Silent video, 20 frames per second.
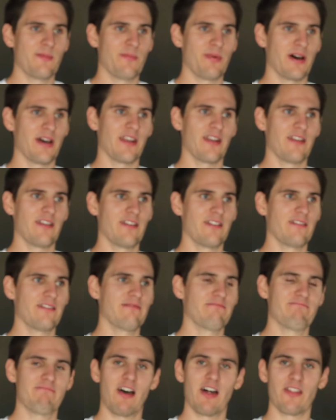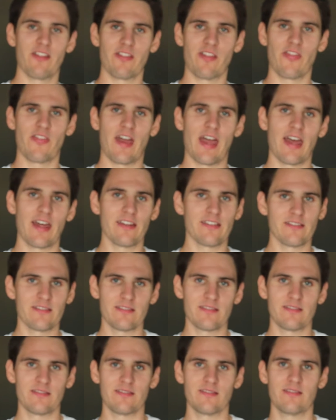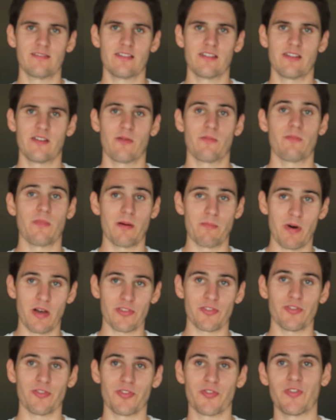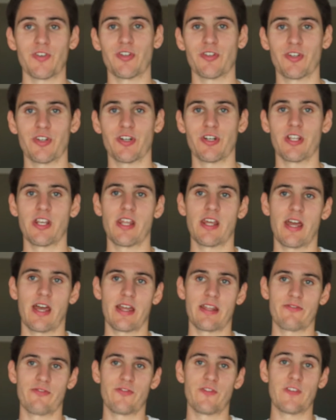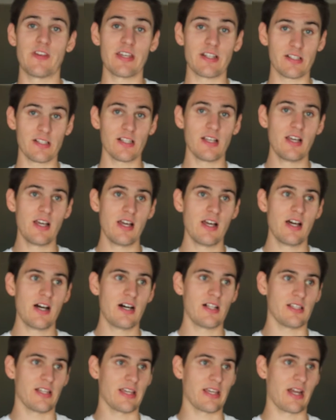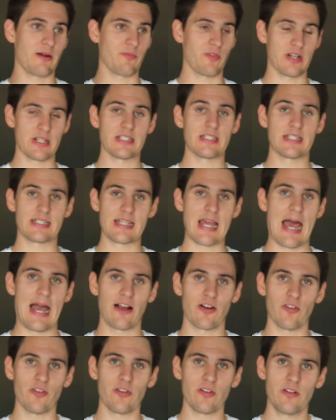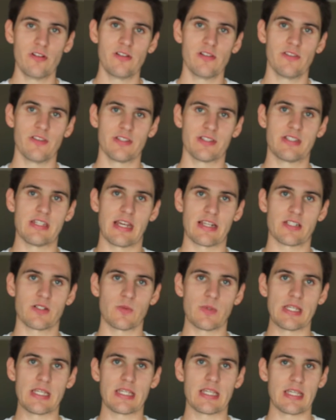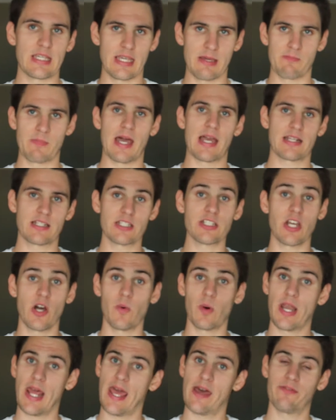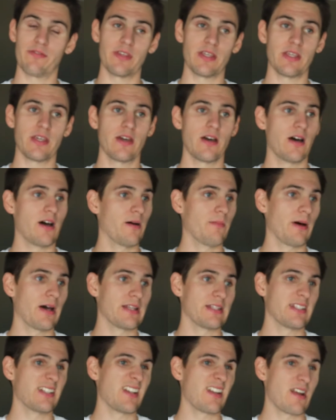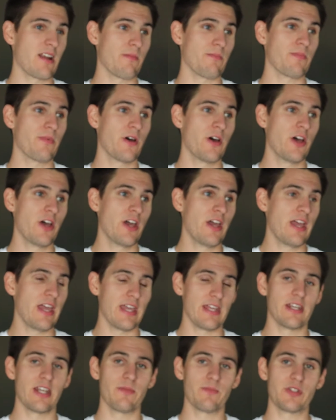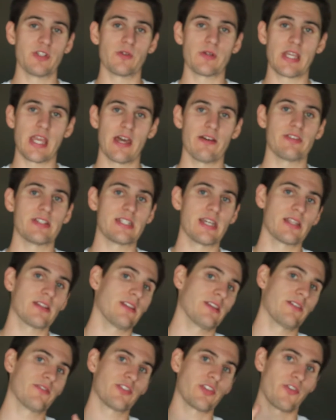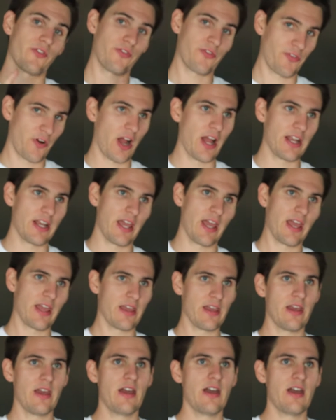but other than that, my muscles feel good. I feel like I'm ready to tackle this next week and get back to going heavy. I did end up doing heavy deadlifts on Friday